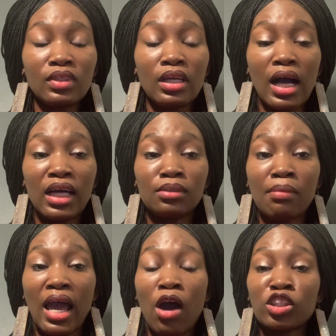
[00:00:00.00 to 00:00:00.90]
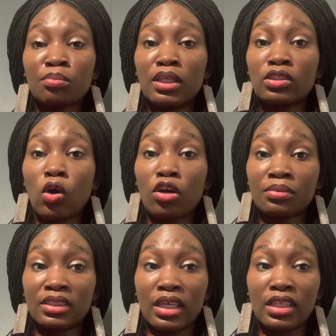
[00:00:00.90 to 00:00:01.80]
and my housemate
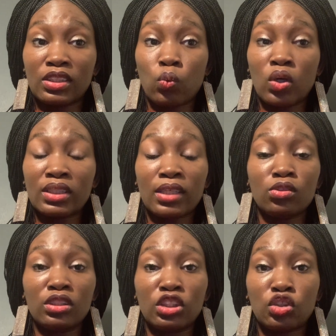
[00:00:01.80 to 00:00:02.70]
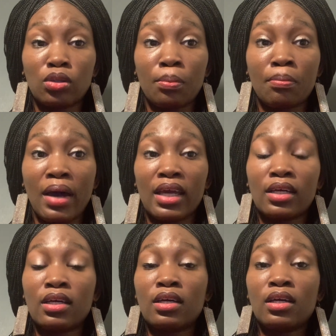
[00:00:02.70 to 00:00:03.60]
upstairs wanted to disturb my
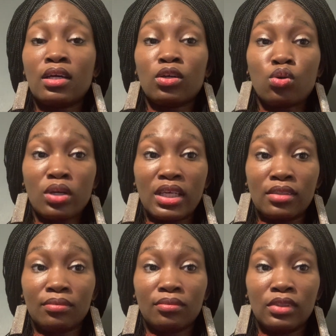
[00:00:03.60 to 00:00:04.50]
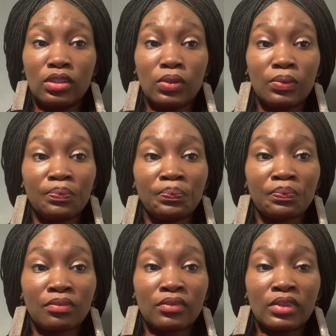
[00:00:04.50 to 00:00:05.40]
cooking, you know.
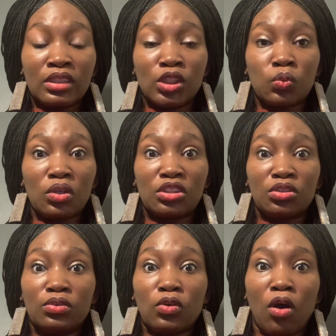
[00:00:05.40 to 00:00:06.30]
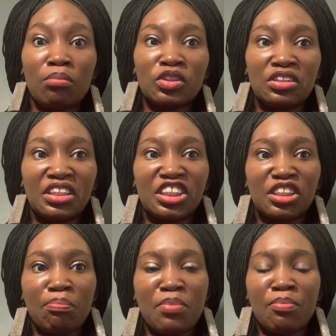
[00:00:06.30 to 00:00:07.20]
She was coming to the
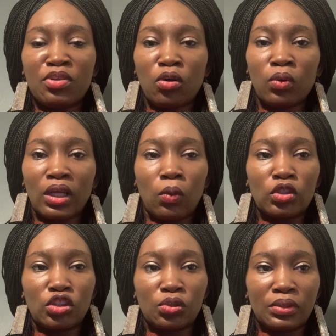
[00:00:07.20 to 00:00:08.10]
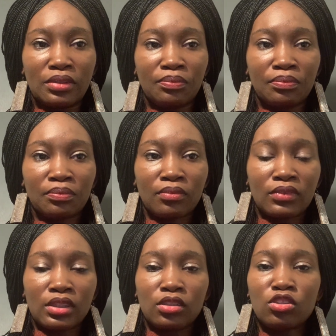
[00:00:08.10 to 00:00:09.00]
kitchen, peeping on what I was doing.
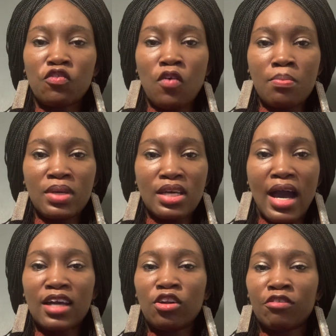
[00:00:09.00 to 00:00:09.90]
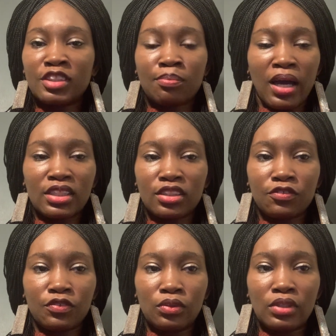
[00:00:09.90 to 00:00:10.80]
You know, for me, I love spicy
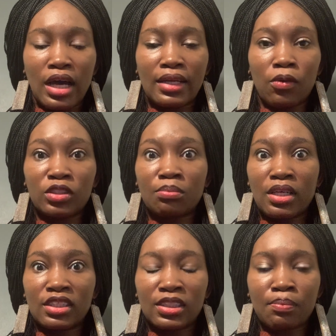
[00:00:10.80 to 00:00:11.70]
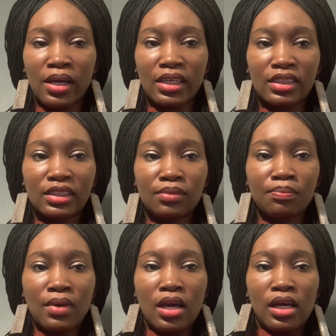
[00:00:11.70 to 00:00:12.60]
food, and I was making spaghetti.
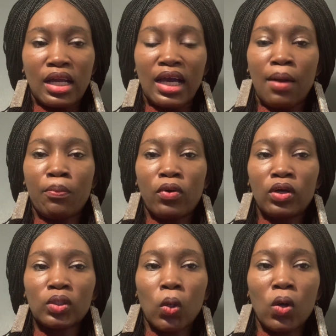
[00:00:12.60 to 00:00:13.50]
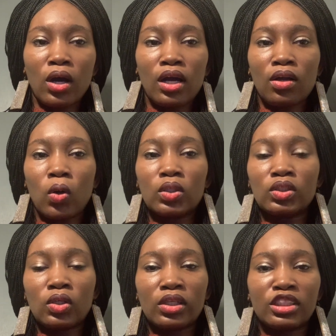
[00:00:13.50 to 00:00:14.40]
I poured oil,
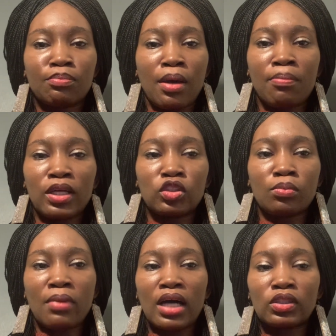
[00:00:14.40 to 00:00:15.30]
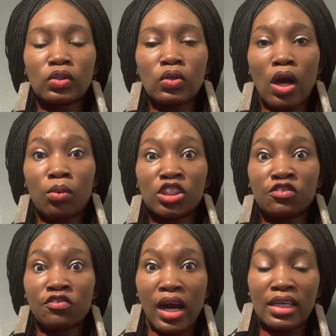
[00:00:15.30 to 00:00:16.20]
onions, pepper, tomato. I was
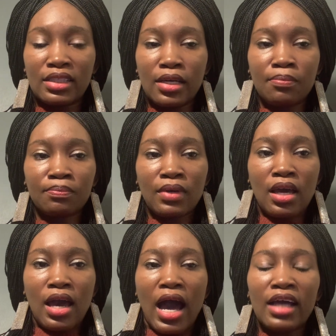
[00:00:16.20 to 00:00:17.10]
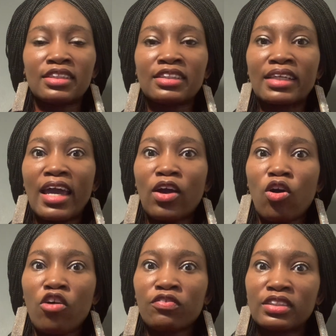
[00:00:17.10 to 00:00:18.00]
frying them, and she started
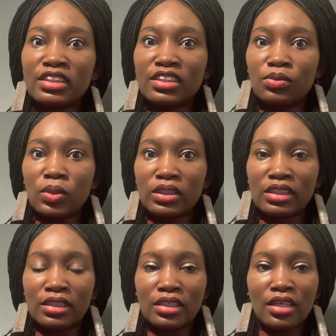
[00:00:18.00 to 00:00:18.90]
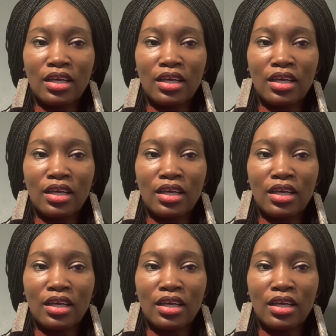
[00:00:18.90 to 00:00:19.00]
coughing seriously.